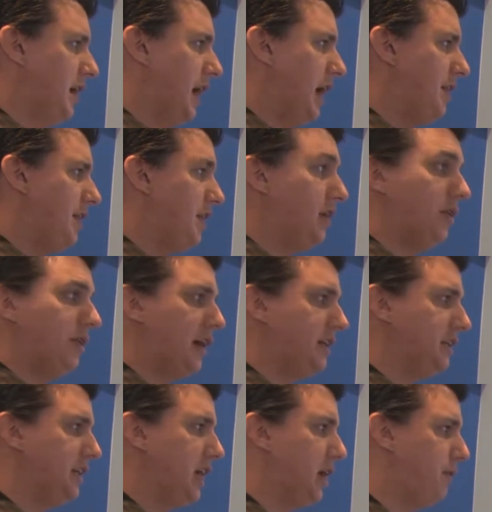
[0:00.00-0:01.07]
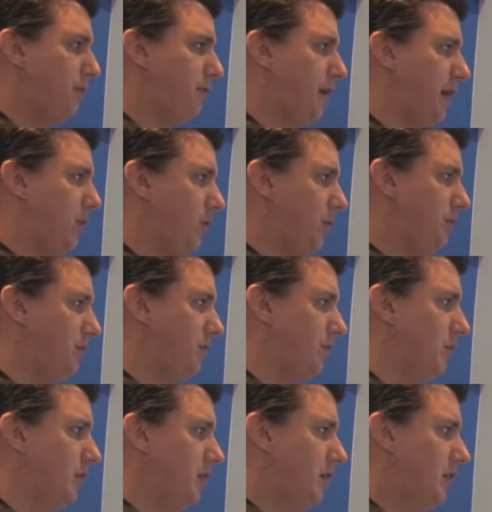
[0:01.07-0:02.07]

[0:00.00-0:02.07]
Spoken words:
and then he'll actually help fight with you.